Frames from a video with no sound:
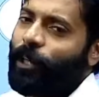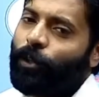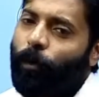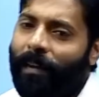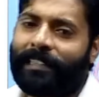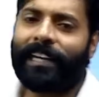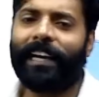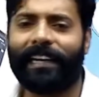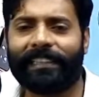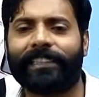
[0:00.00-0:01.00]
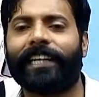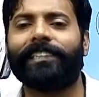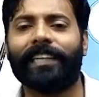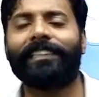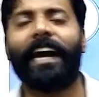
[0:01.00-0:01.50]
so basically distance
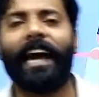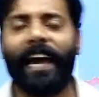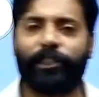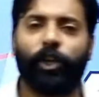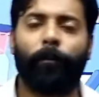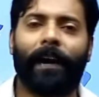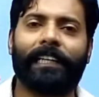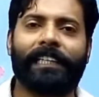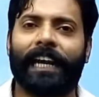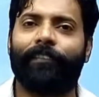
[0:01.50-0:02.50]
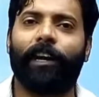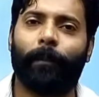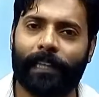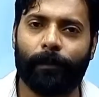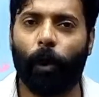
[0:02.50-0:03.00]
is the actual path traveled
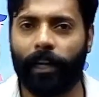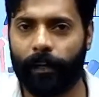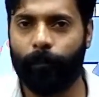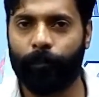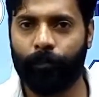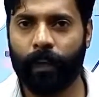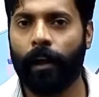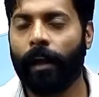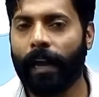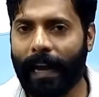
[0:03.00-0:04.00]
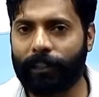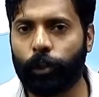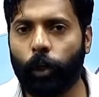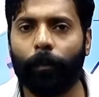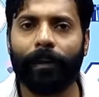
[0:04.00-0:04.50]
by the body.
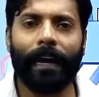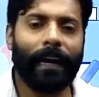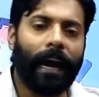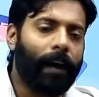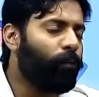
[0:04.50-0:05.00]
Assume that I am